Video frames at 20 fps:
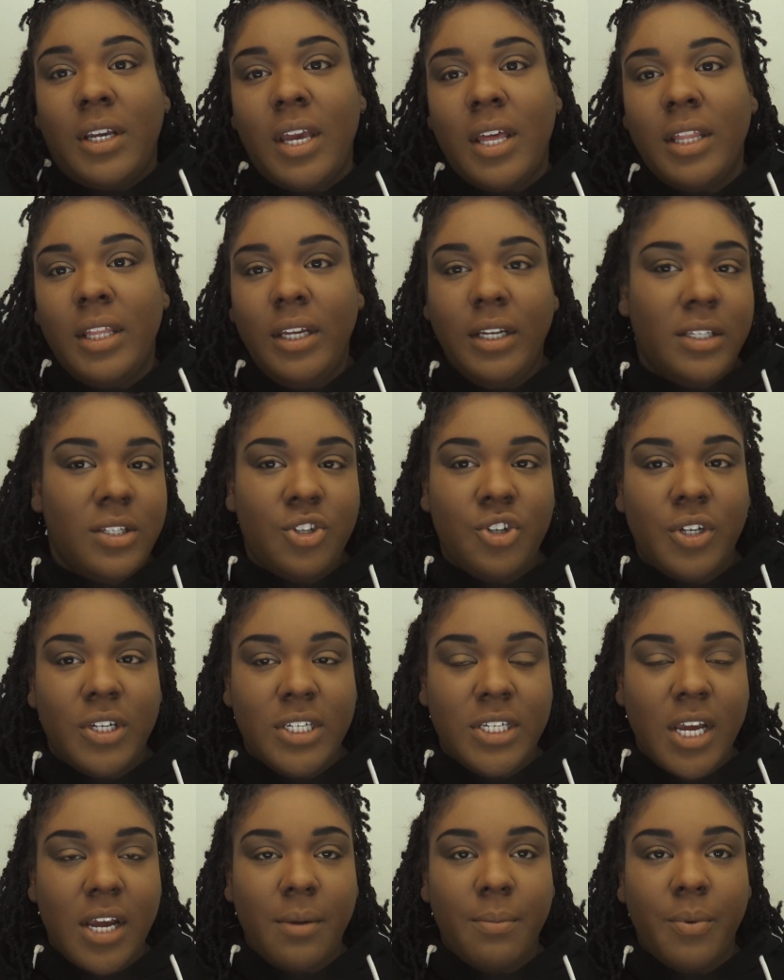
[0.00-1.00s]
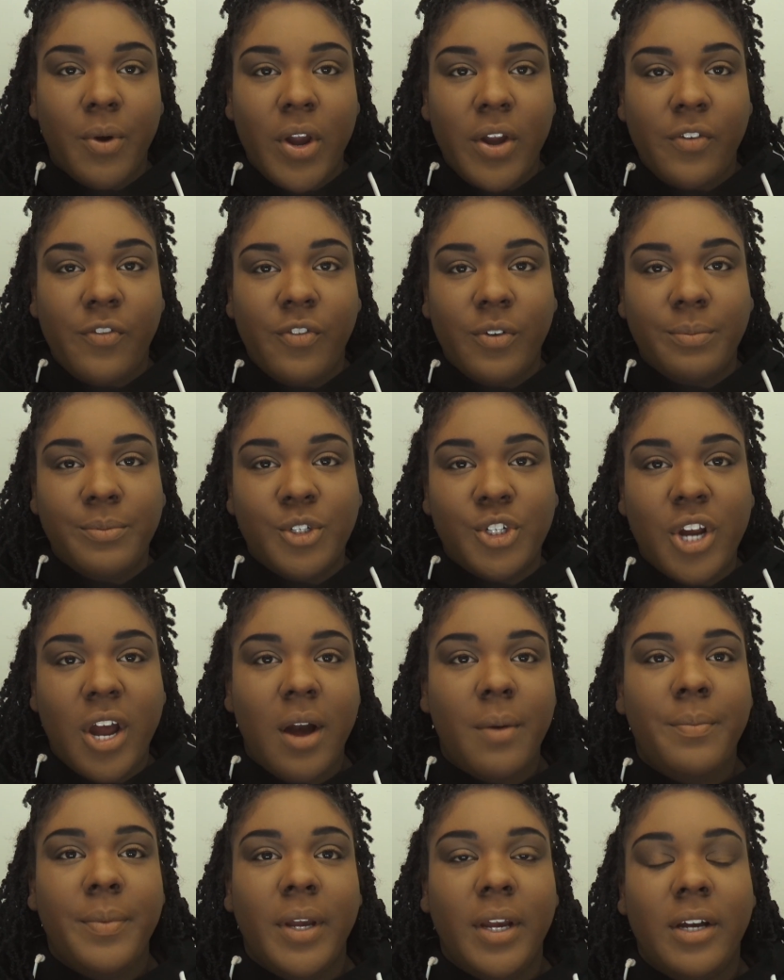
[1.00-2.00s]
at least you can take a break from
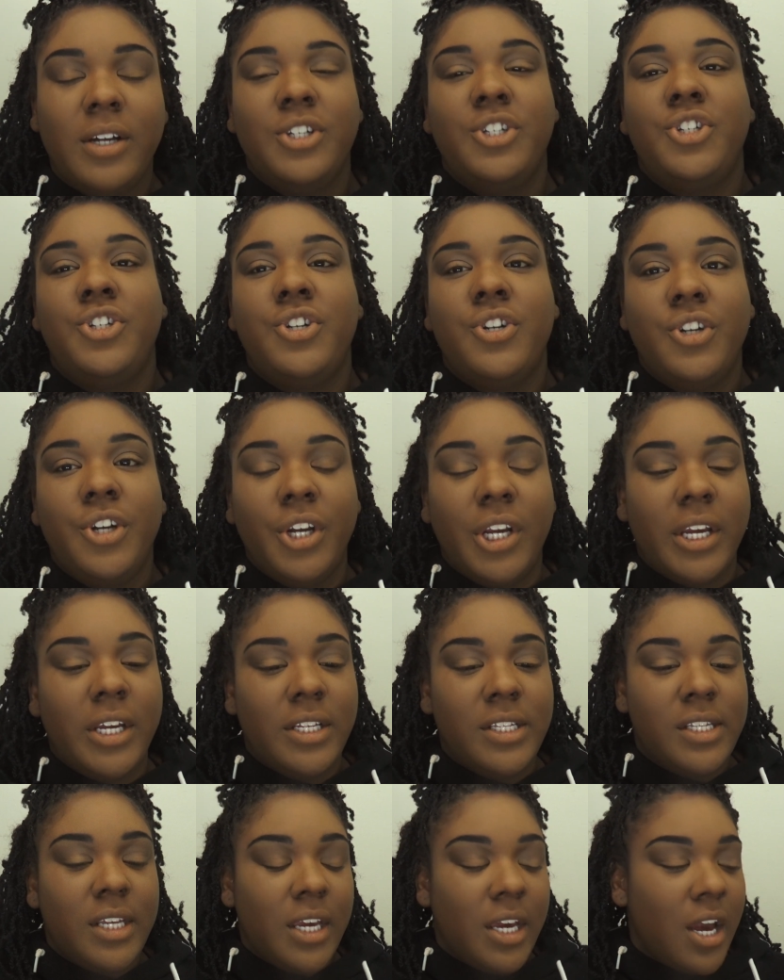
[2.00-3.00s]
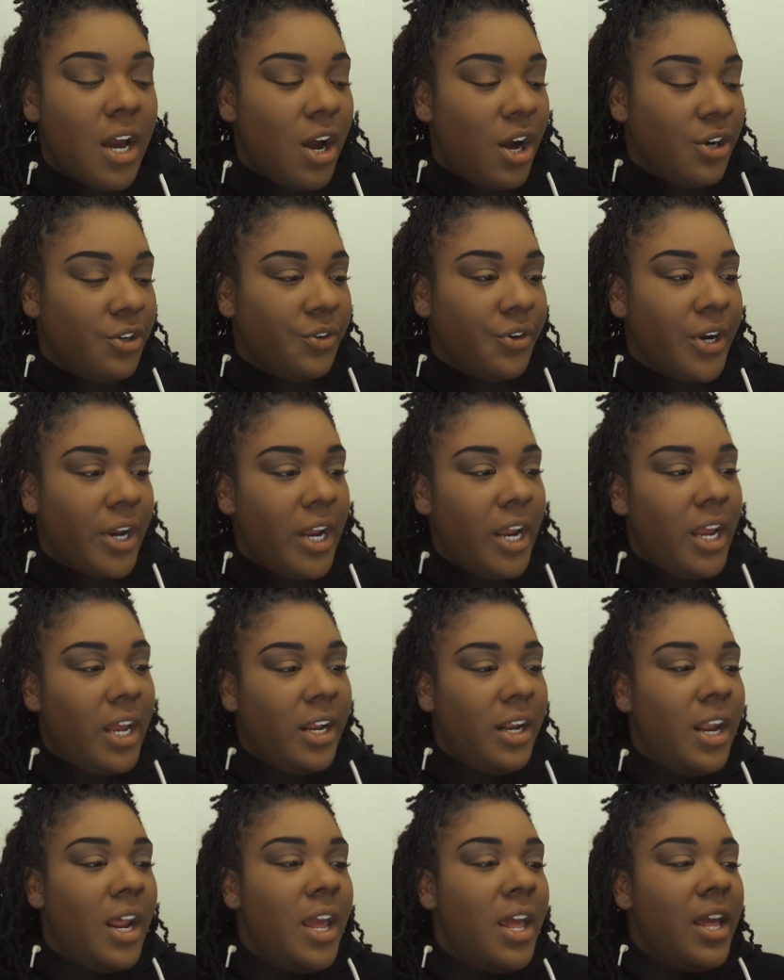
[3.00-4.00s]
shopping, because you know your kids get ornery
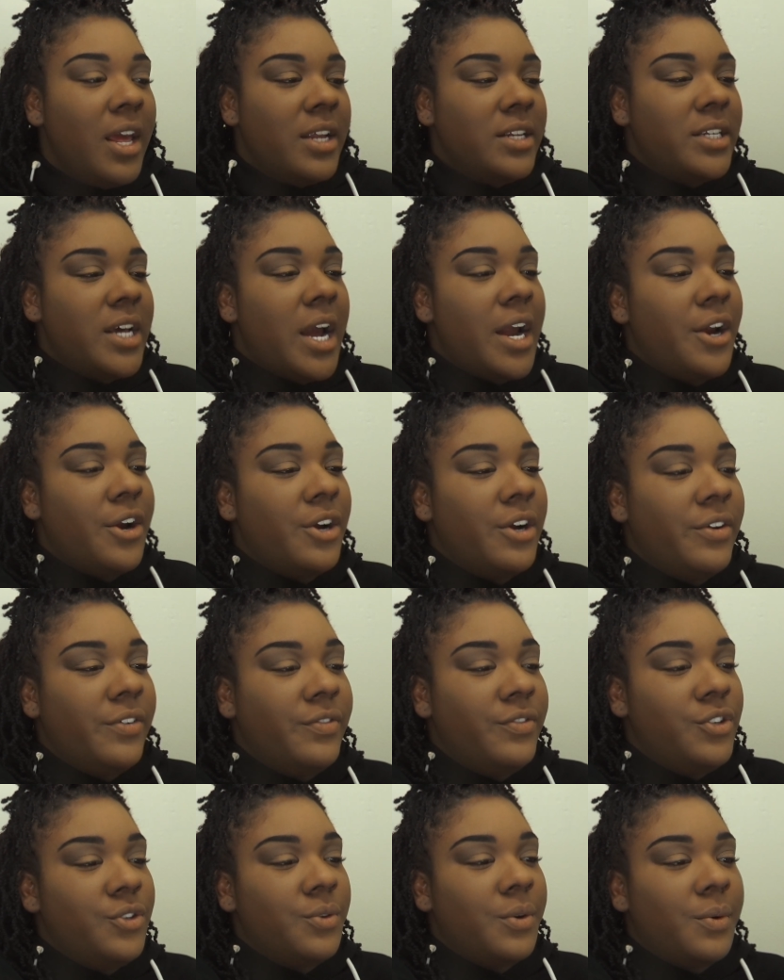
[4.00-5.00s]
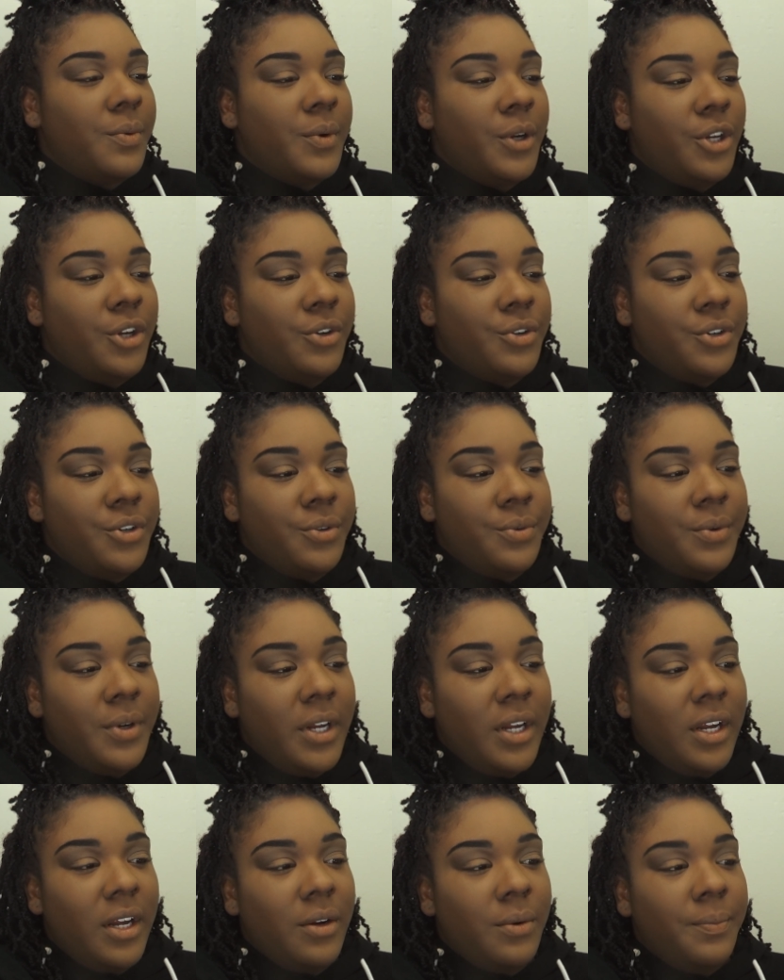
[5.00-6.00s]
and tired of doing what you're
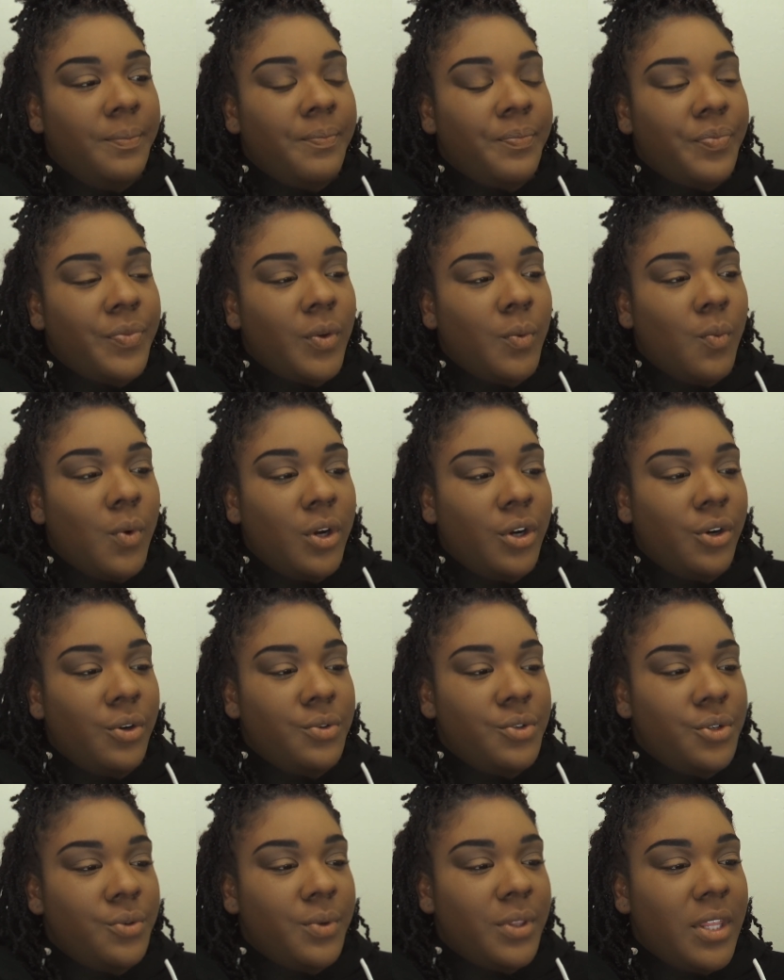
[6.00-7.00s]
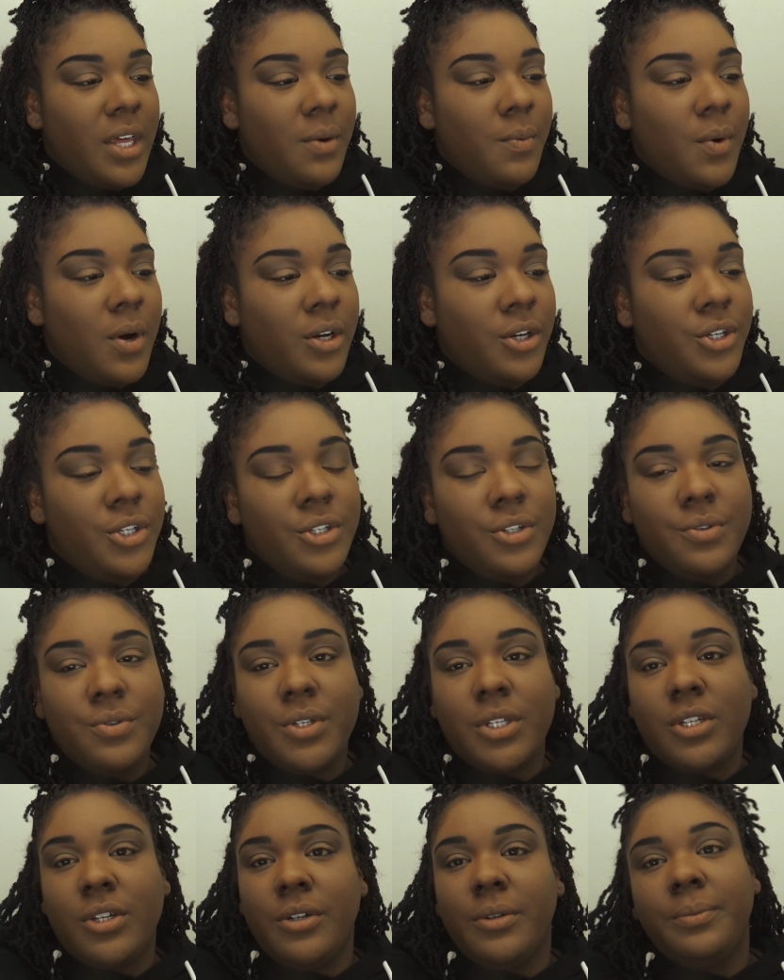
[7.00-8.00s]
doing and want to go do what they want to do.
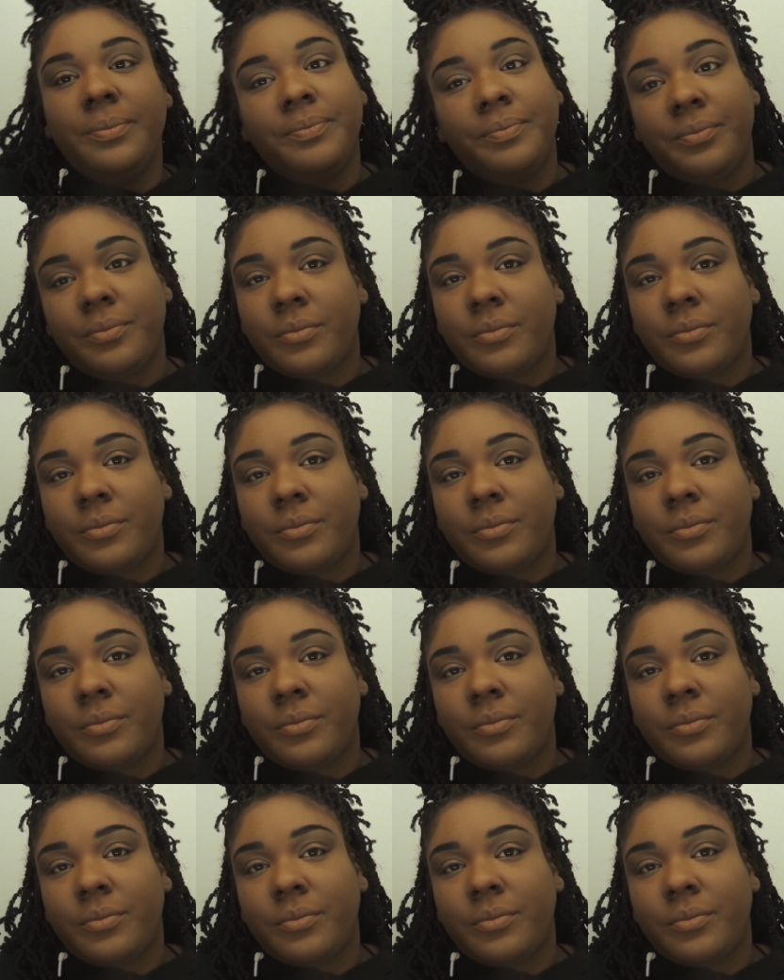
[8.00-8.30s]
So